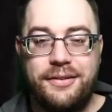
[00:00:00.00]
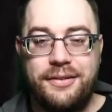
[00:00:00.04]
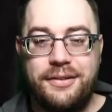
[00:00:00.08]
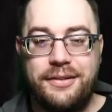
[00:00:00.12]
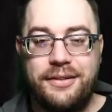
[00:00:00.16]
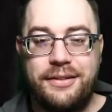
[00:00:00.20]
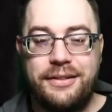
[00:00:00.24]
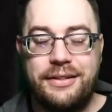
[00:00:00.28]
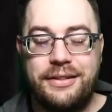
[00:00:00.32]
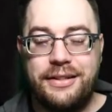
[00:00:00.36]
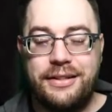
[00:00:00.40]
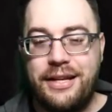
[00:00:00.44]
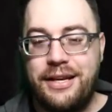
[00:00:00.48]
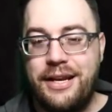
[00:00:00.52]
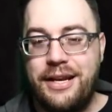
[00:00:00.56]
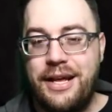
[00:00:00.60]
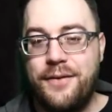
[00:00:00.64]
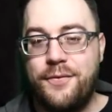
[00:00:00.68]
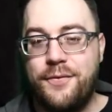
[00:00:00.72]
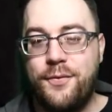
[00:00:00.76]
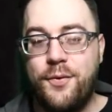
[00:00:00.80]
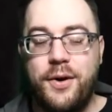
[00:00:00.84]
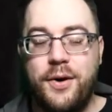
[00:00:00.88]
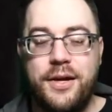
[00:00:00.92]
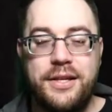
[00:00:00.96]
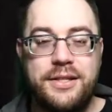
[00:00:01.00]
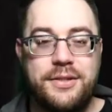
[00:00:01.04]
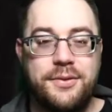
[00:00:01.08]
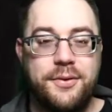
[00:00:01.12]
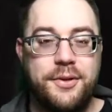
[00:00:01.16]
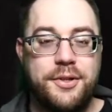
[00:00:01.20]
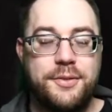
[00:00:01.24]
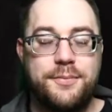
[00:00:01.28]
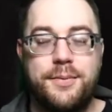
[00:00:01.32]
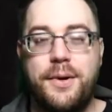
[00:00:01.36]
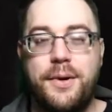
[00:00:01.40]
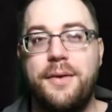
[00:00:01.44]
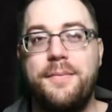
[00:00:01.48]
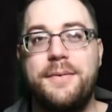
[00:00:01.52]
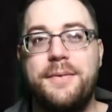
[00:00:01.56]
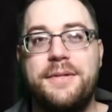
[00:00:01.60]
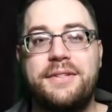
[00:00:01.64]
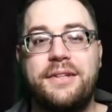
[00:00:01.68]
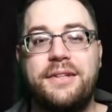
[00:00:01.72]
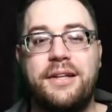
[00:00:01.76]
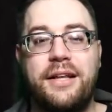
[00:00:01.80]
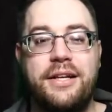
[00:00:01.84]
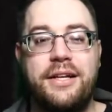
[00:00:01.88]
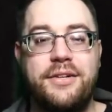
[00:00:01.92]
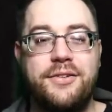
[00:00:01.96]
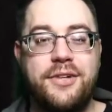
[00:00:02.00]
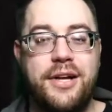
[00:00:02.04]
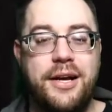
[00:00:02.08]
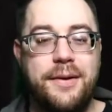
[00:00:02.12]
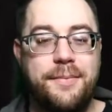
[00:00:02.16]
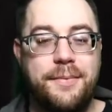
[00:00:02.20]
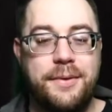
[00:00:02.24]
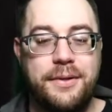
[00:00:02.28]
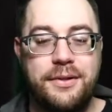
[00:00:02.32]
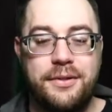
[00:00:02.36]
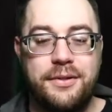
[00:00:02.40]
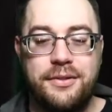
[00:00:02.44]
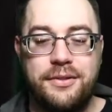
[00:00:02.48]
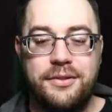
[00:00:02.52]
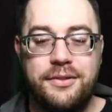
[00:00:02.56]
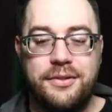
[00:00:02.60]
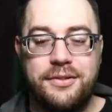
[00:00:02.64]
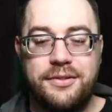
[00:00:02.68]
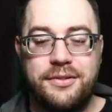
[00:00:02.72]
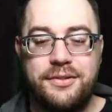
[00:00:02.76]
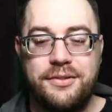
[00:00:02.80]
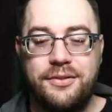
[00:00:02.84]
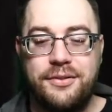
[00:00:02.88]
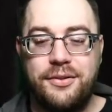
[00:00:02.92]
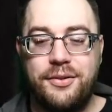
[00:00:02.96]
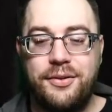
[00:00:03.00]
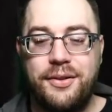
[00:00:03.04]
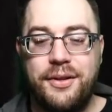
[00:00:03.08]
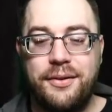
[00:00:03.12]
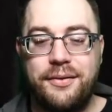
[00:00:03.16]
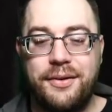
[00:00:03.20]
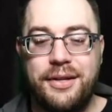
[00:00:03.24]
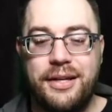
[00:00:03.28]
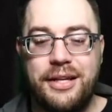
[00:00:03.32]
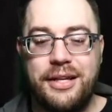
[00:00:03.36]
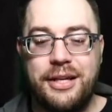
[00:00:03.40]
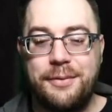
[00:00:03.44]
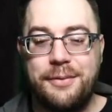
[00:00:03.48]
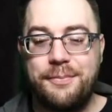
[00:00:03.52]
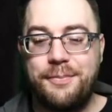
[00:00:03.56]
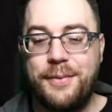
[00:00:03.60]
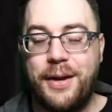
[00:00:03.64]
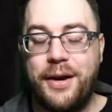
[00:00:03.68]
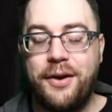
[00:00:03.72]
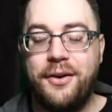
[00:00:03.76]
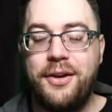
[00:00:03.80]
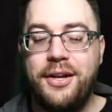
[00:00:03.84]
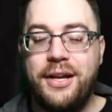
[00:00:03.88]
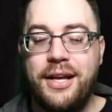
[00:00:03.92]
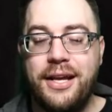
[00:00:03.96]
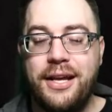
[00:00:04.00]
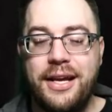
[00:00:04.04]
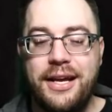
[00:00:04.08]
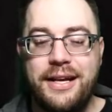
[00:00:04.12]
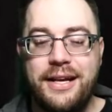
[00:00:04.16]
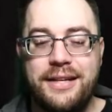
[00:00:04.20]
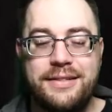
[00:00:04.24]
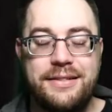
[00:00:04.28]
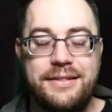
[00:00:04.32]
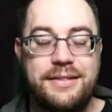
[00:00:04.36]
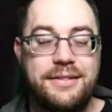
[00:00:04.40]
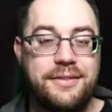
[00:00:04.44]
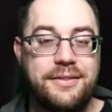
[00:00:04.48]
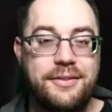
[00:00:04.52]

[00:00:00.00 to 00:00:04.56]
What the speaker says: didn't have white source, probably missed the lane drop and just knew they were going to get buried, I guess.